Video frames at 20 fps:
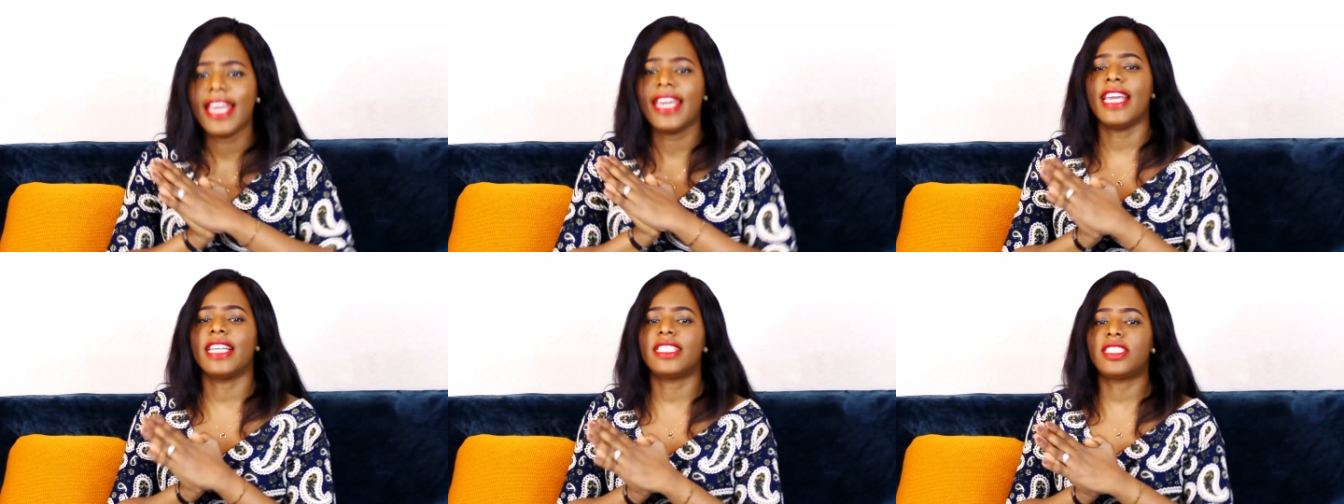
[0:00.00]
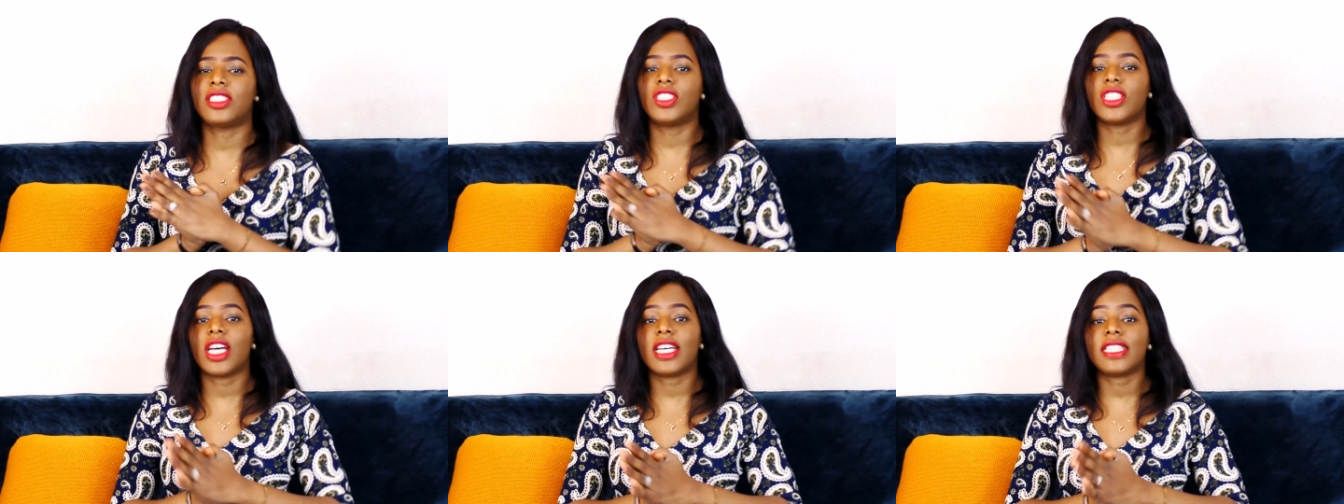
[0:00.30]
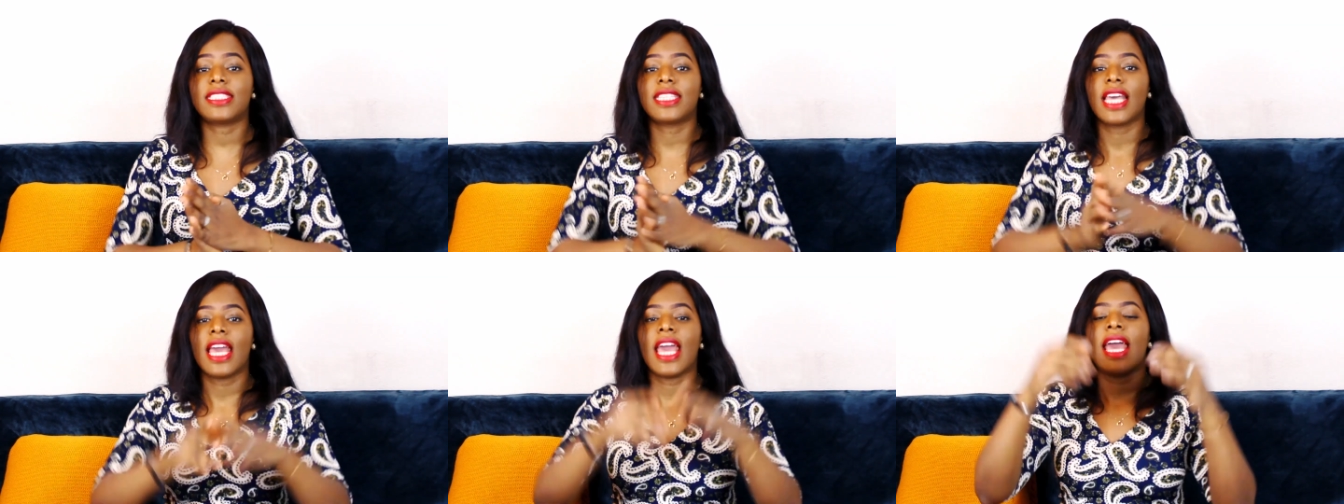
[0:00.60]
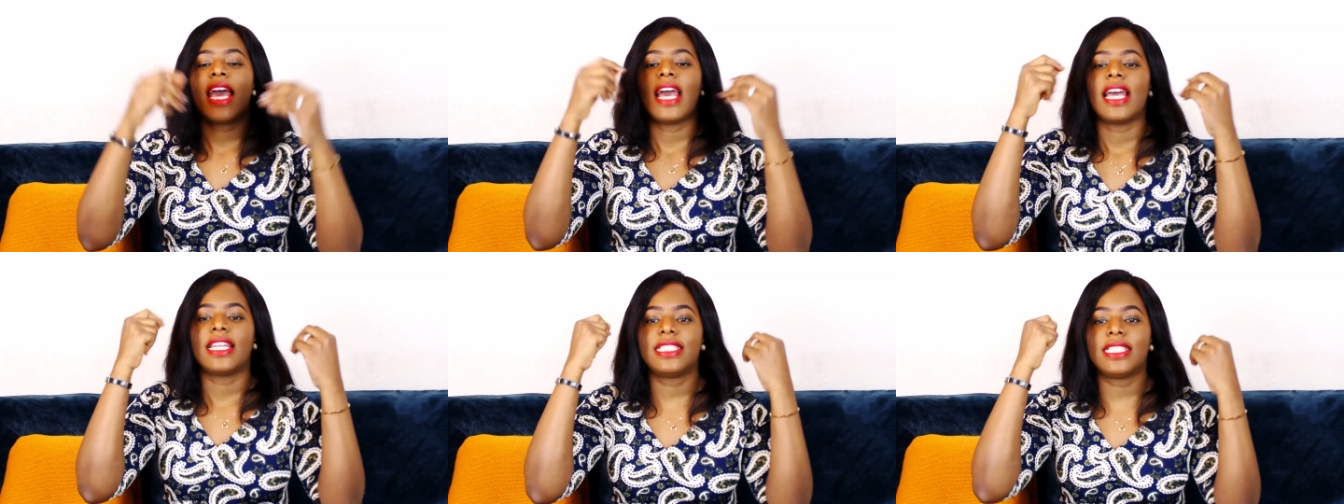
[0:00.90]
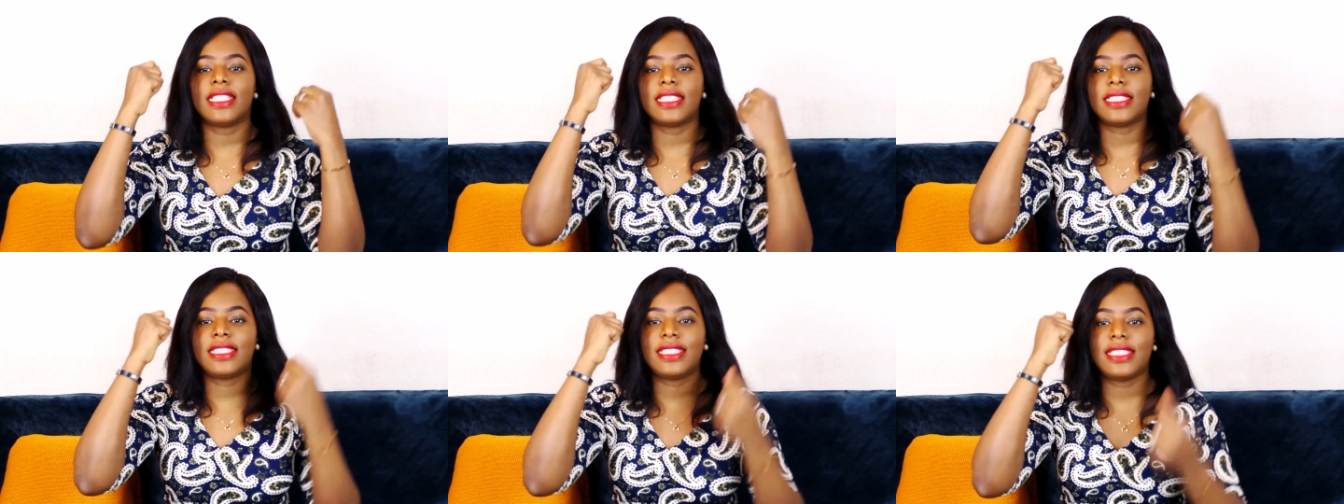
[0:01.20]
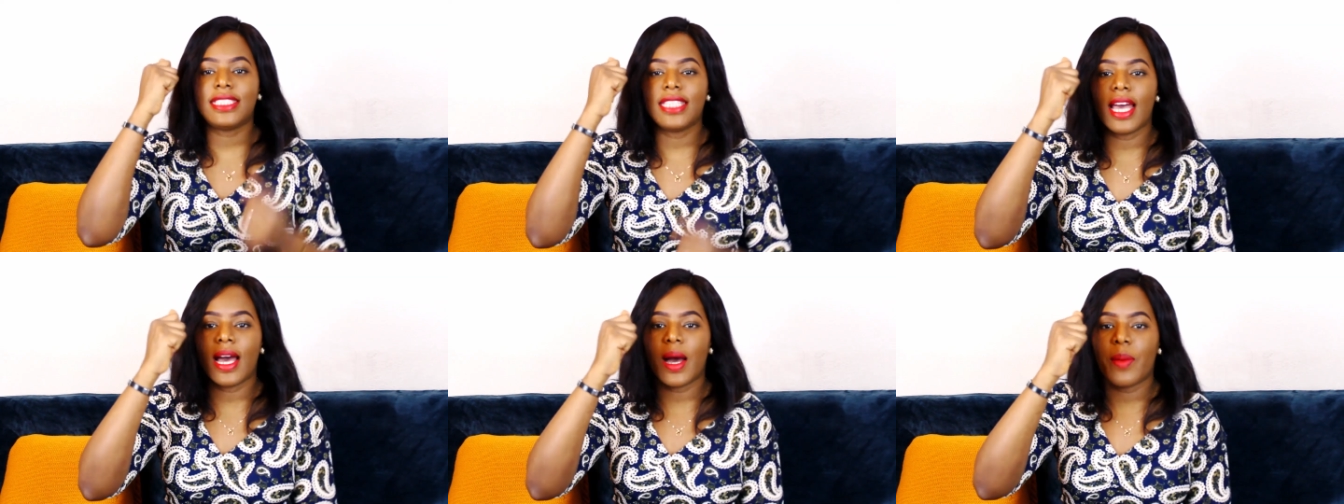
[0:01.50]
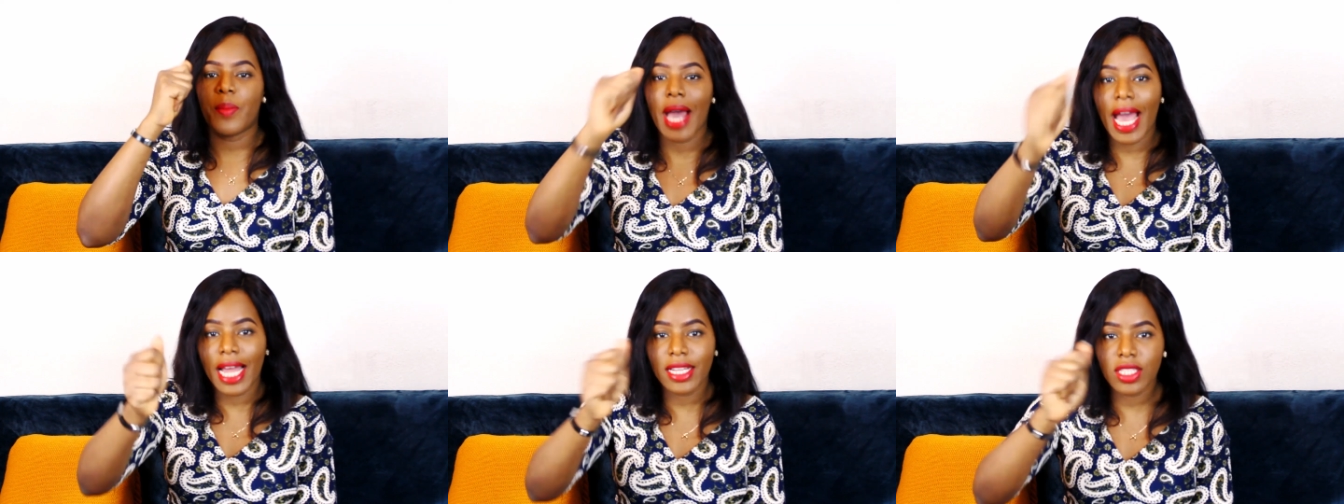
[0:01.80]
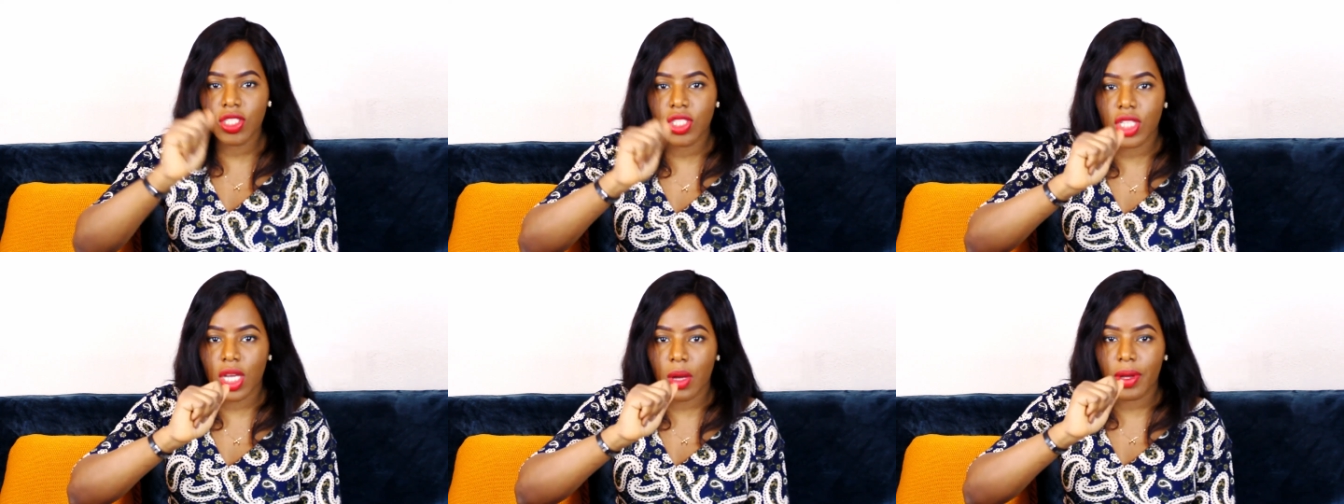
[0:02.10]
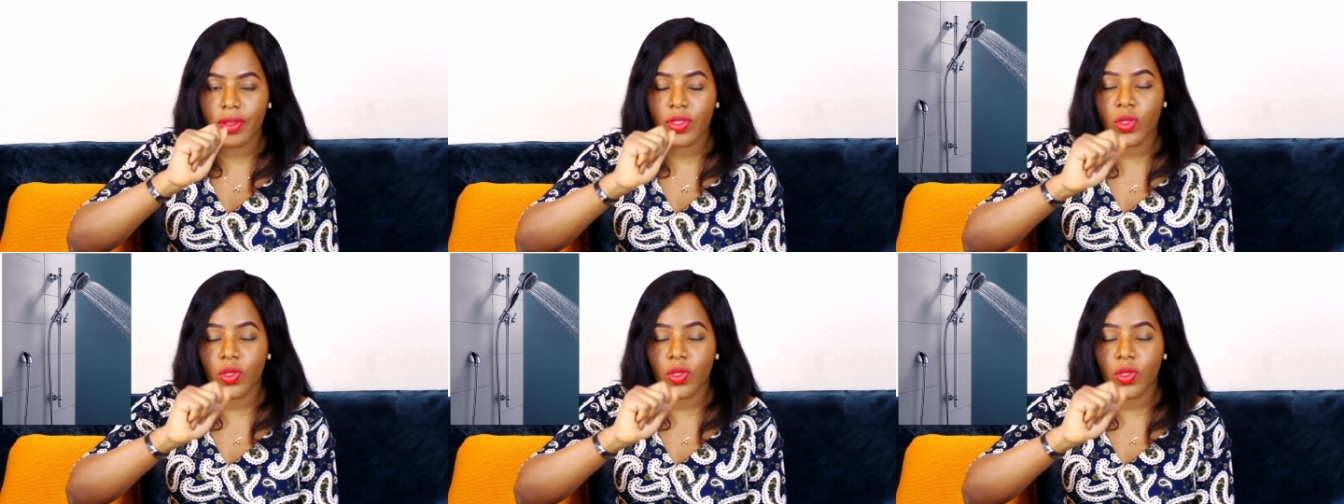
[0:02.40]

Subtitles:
It's just the hand shower.